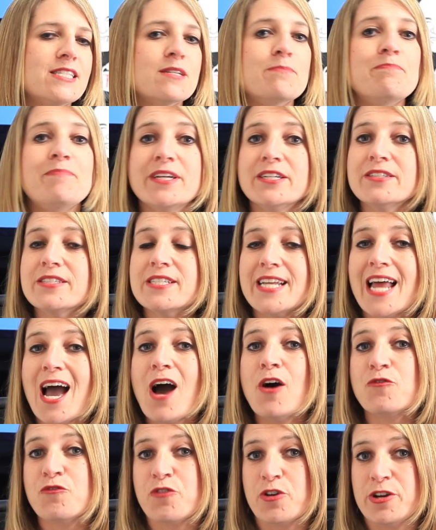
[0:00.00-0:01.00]
to build it
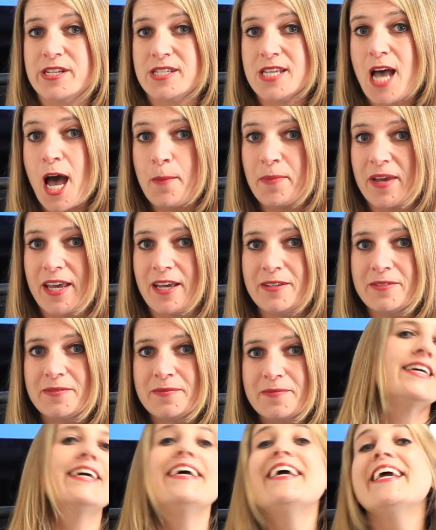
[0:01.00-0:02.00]
out for his hobby.
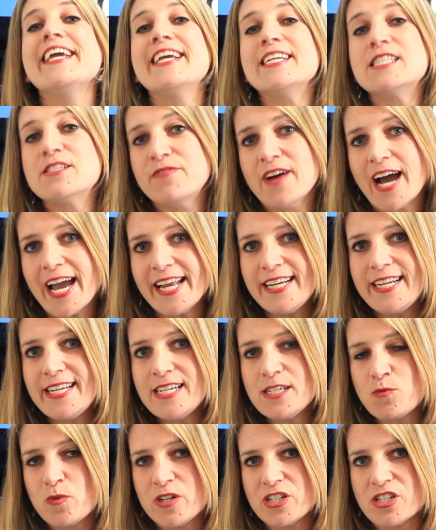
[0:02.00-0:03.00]
He divided
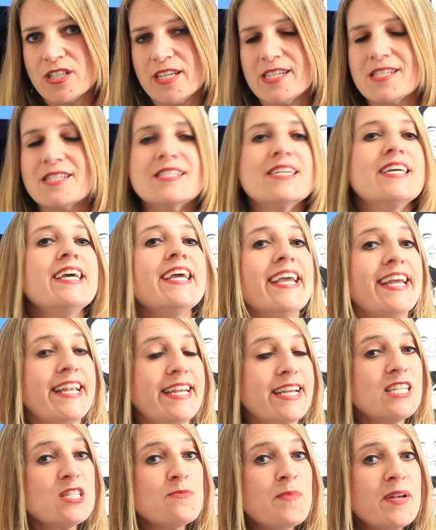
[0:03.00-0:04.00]
his wish list:
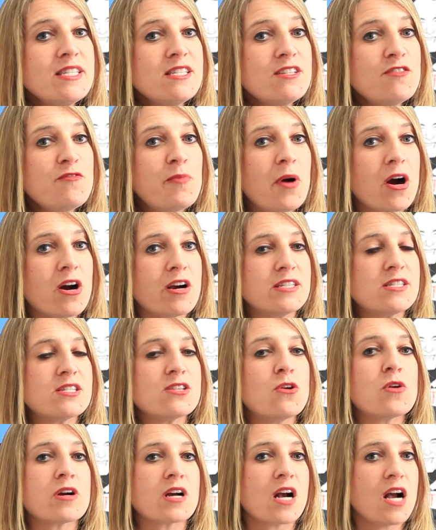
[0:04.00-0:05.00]
inexpensive parts
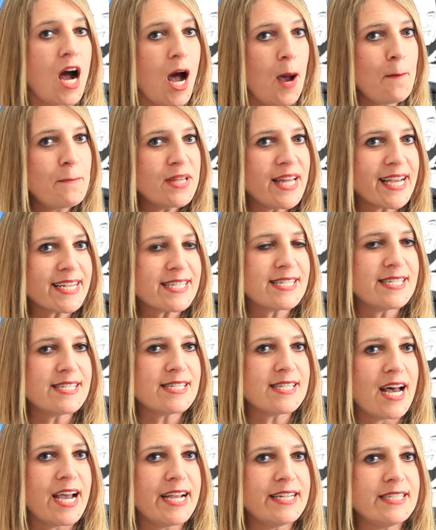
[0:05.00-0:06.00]
or complex
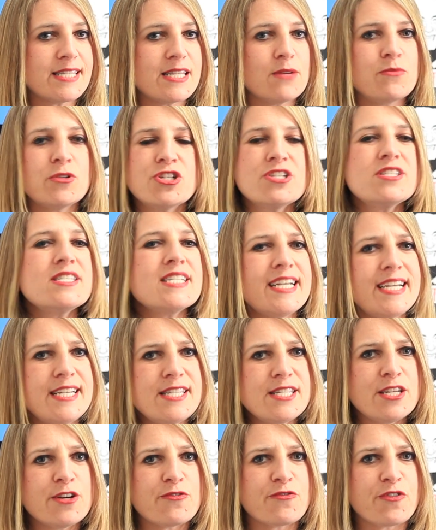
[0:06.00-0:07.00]
designs that were just
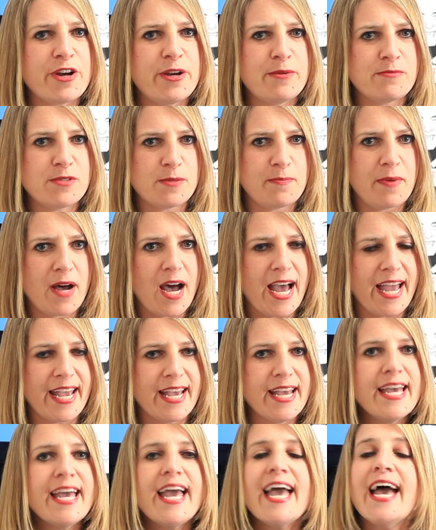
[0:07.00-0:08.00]
easier for him to buy,
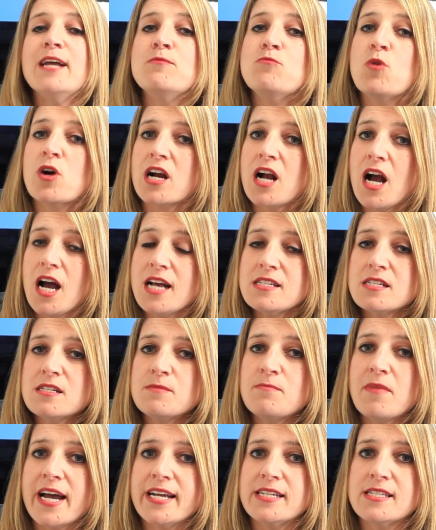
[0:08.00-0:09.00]
and more
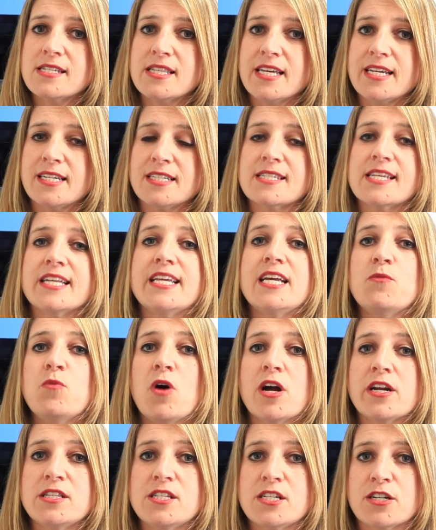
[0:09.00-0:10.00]
customized things that he
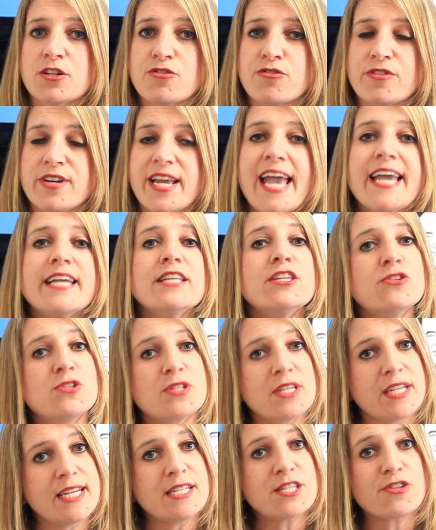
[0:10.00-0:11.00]
wanted to create
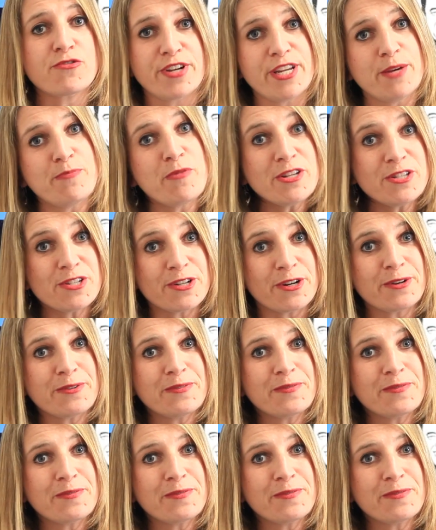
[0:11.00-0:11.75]
using his 3D printer.